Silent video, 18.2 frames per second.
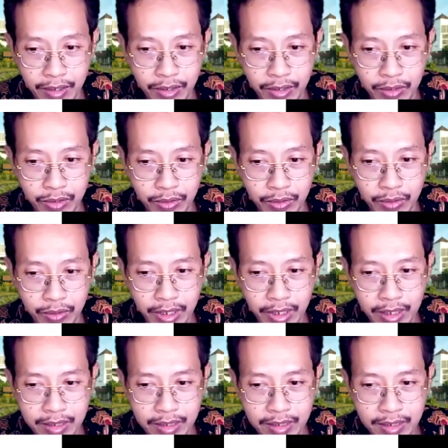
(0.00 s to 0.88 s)
So you
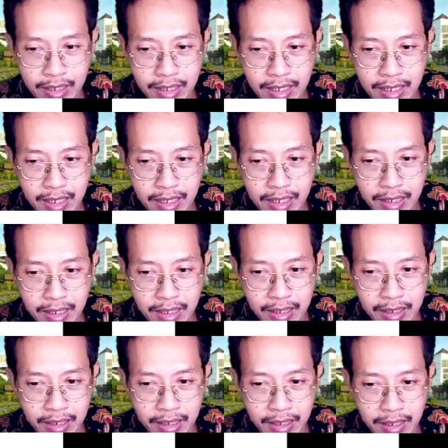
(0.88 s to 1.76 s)
can see
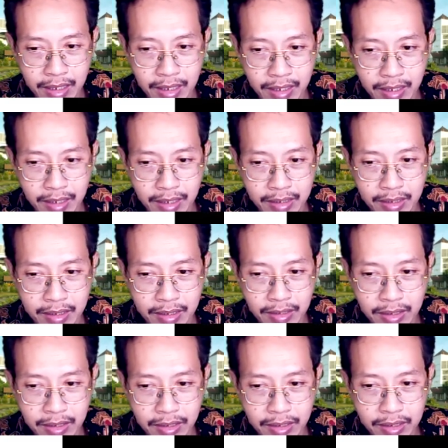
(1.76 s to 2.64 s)
here, this
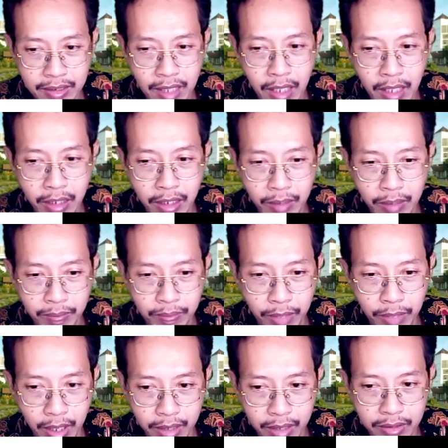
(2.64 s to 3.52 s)
is a solid
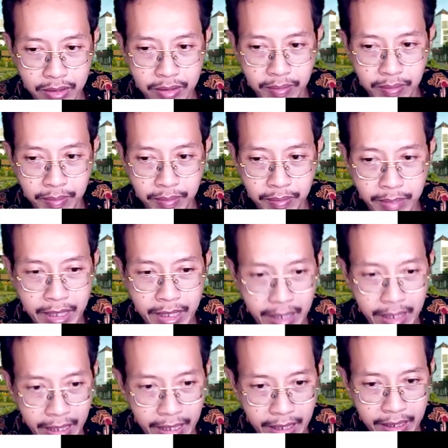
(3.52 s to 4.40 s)
box,
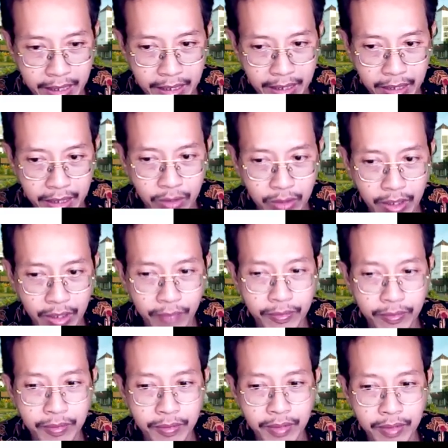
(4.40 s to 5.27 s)
meaning that you
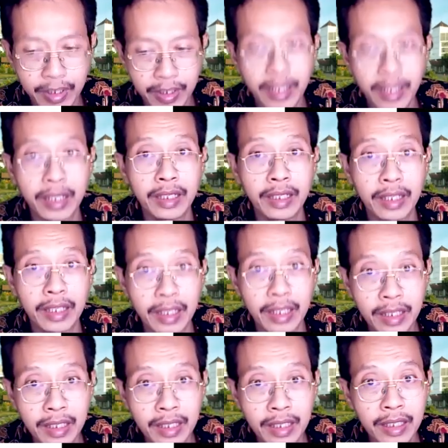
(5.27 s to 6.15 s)
have to click it
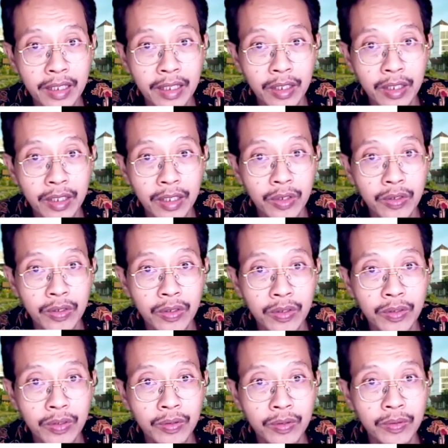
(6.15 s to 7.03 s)
here
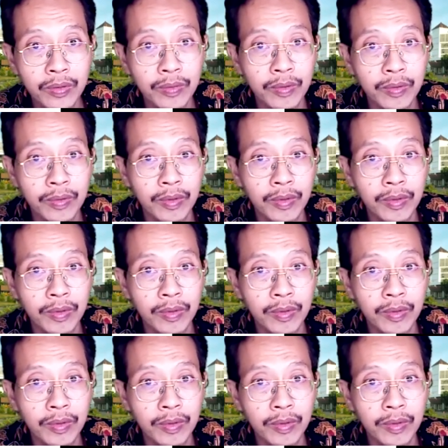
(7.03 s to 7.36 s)
to